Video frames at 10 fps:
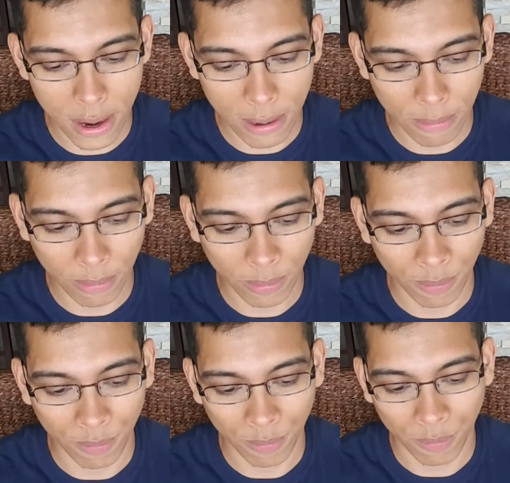it,
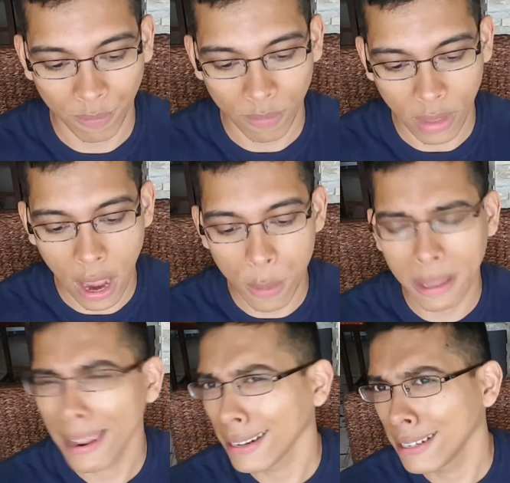I
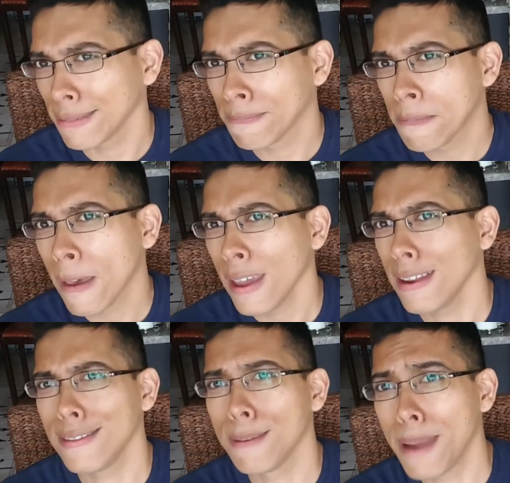really liked it.
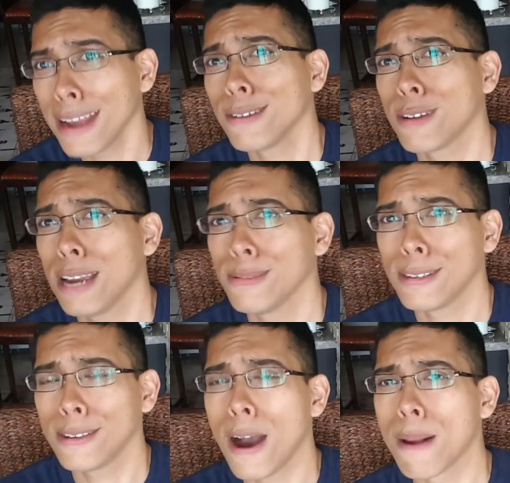The band described
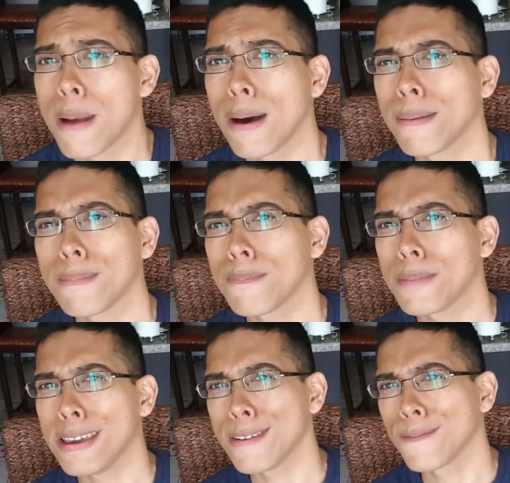this song about
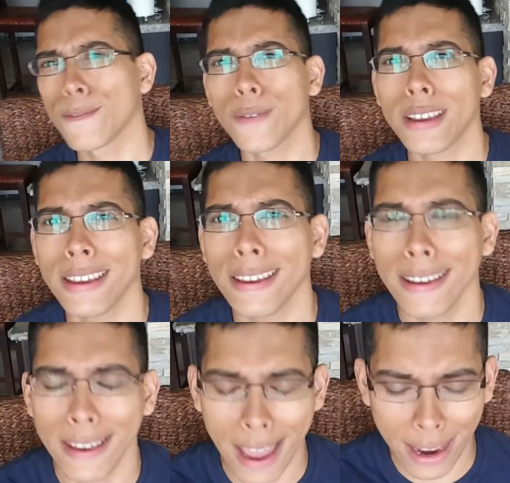being
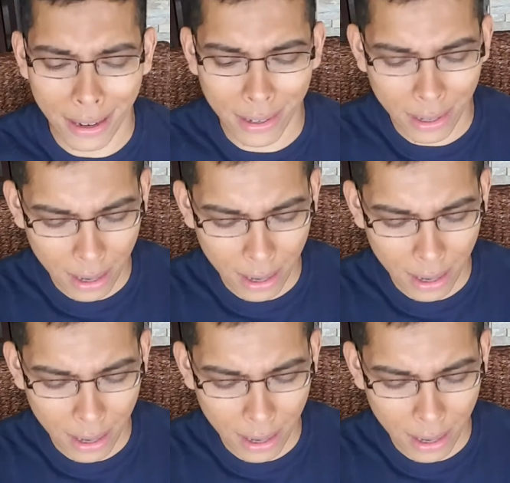free and